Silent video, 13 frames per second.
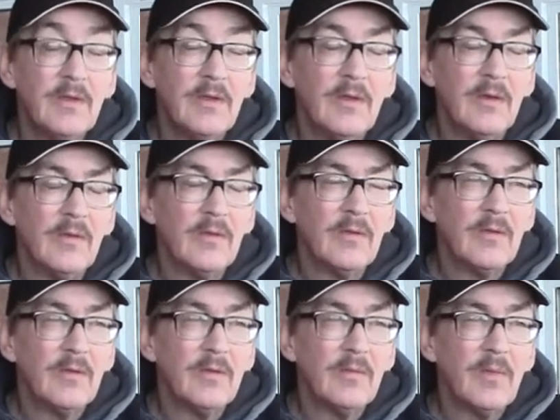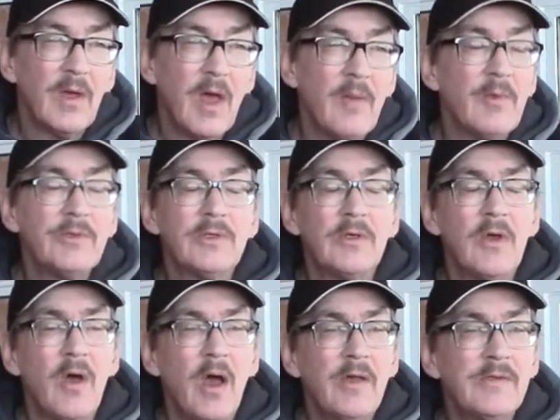how much it
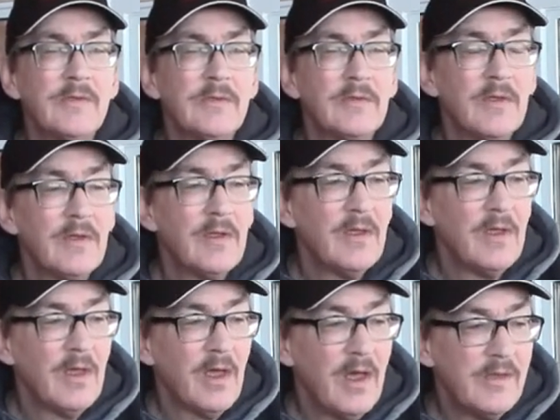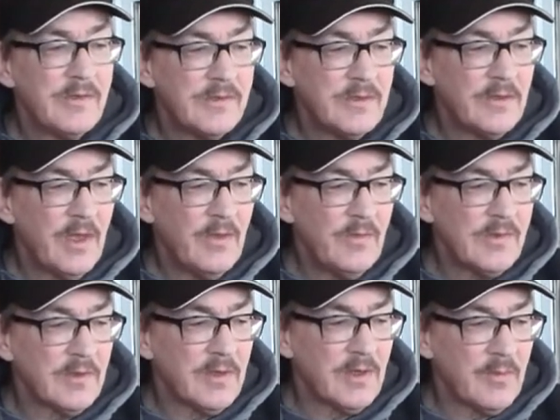cost. And I says, that was
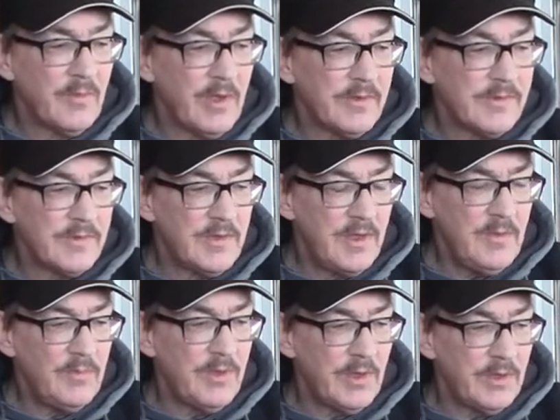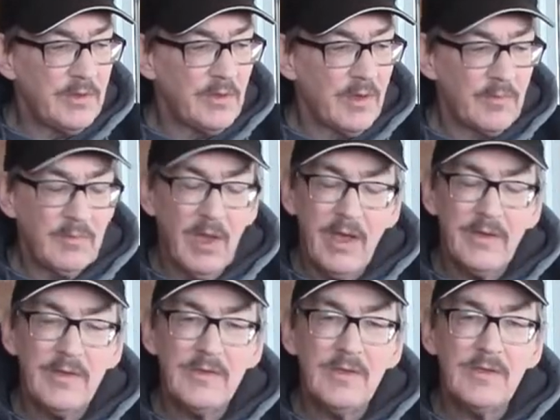a little bit steep, but, I'm
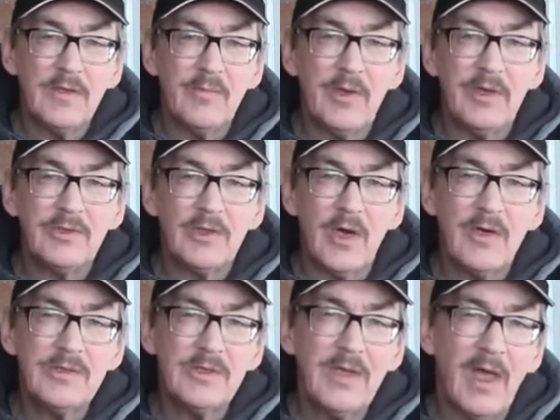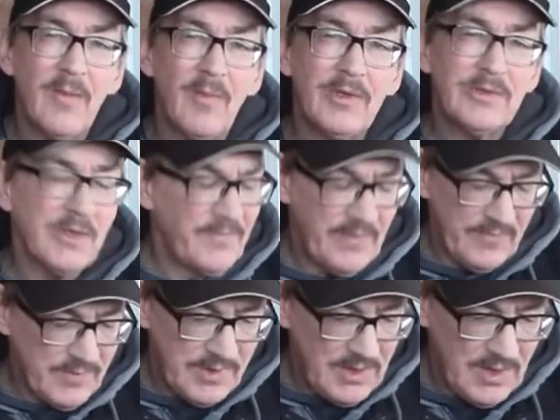glad to see somebody charging that much. I've
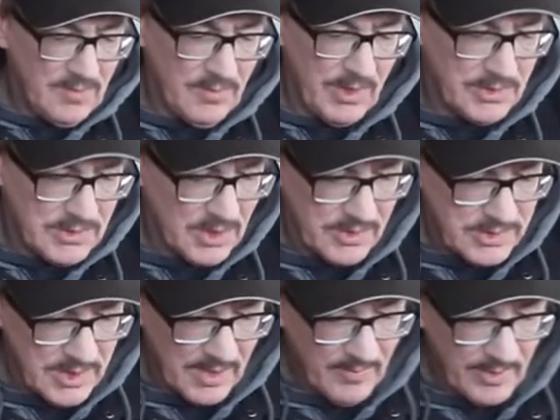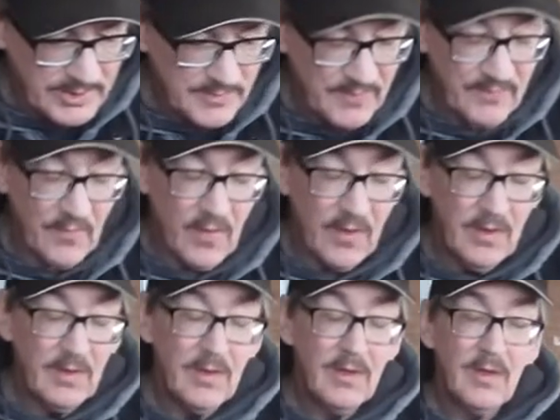never seen anybody charge that much before.
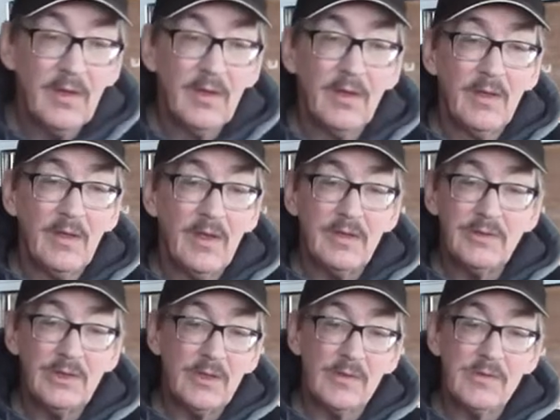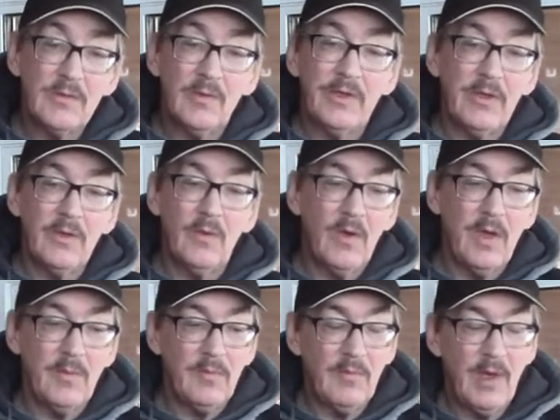And she goes, well, you know
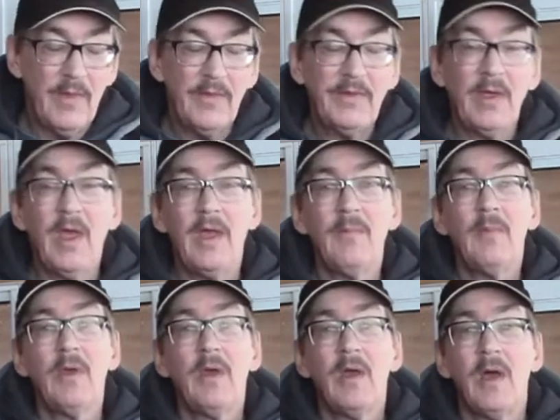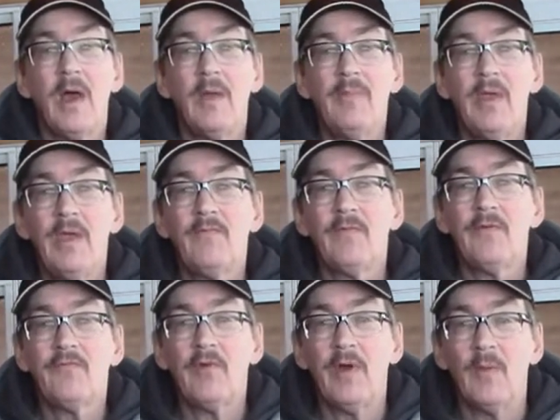what? By the time I paid for
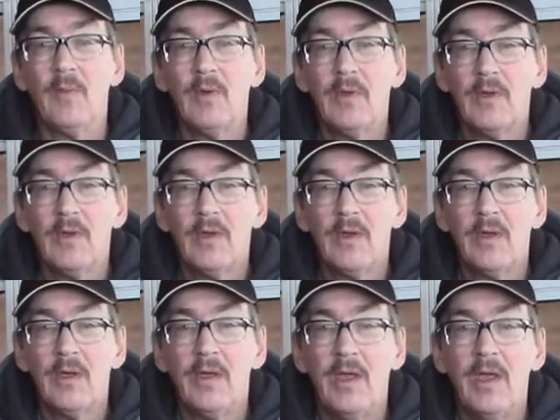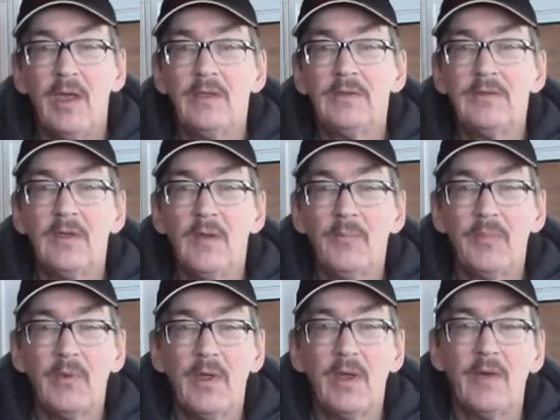a trim and tip and